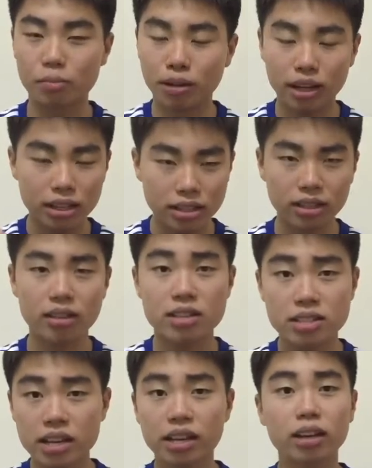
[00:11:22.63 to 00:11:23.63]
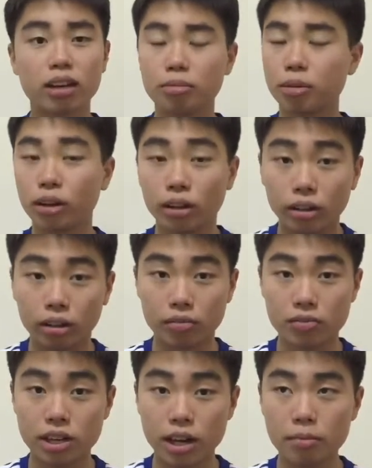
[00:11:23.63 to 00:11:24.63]
But it does take up a lot
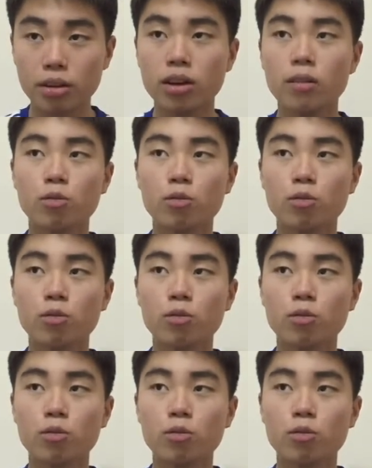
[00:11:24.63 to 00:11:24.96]
of time,